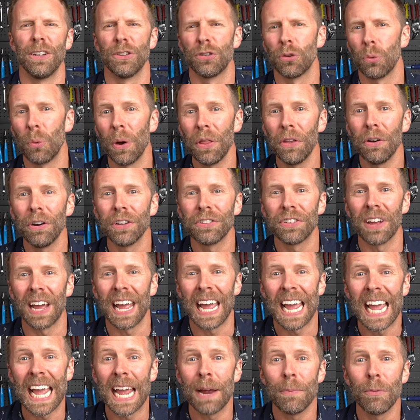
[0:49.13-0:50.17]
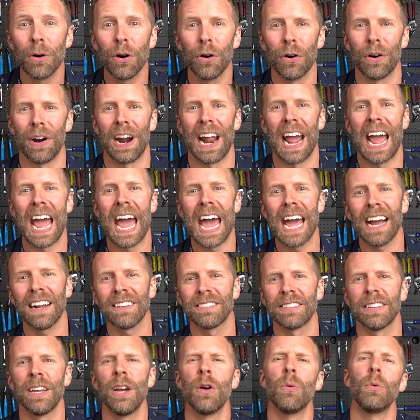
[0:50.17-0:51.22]
So whether it's a hammer or an
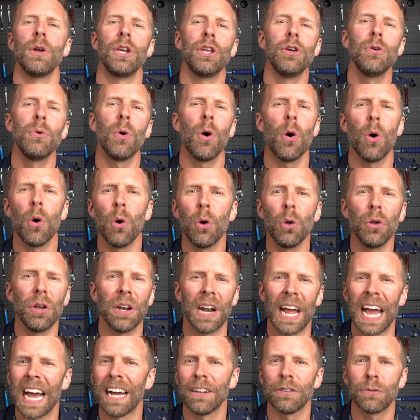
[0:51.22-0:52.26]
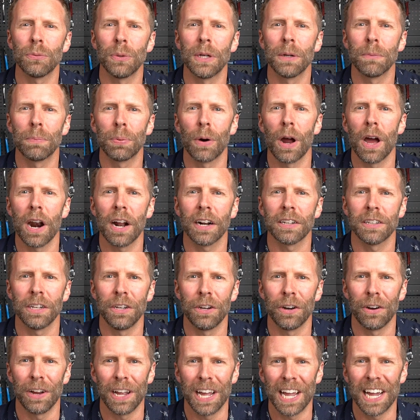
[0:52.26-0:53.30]
axe, when you hold an Estwing product in
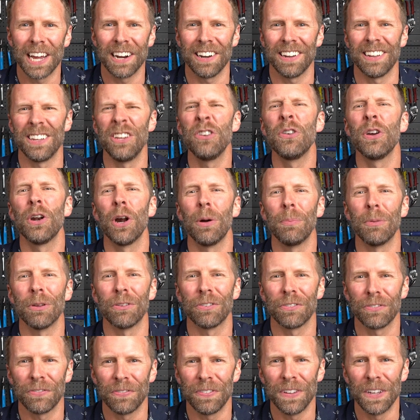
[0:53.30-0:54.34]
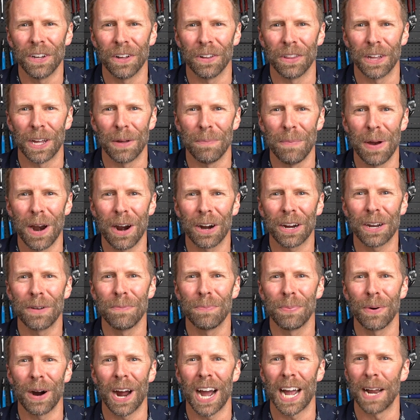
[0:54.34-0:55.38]
your hand, you can almost feel the American
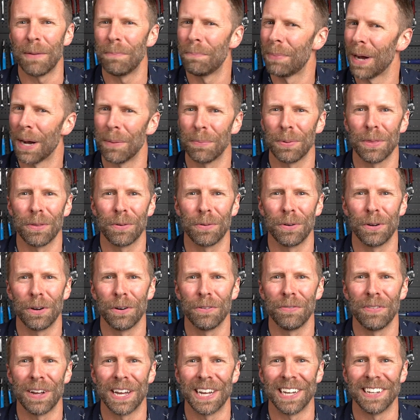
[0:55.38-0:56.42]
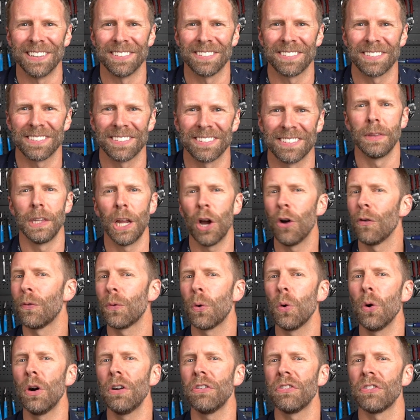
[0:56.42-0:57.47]
pride pumping through your veins. Now of
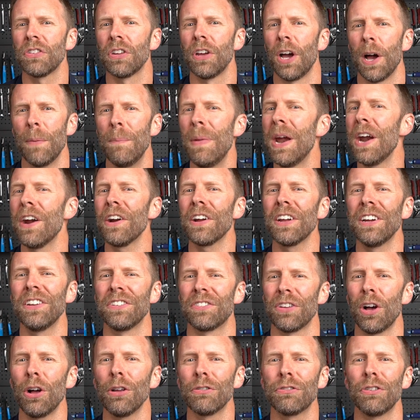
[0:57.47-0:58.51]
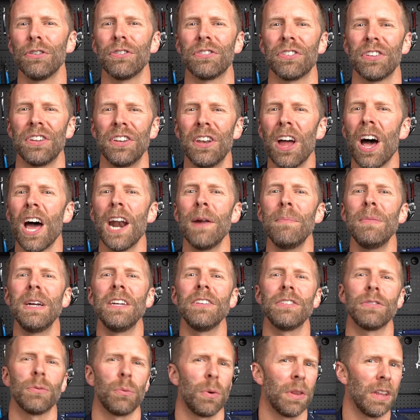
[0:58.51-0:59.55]
course, America is also
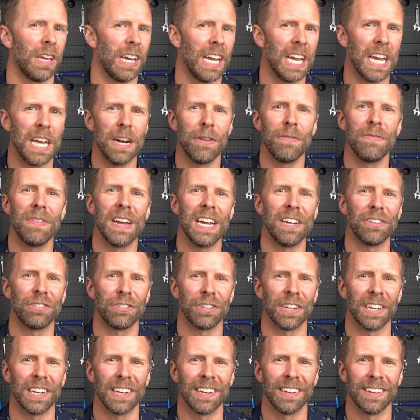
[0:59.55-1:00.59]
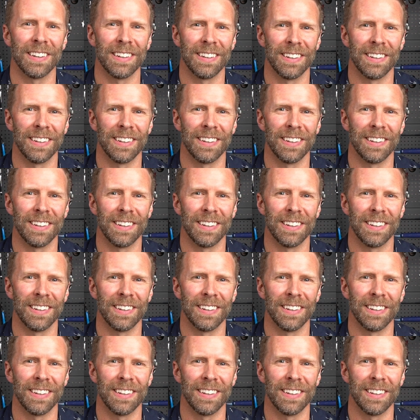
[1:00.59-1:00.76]
synonymous with innovation.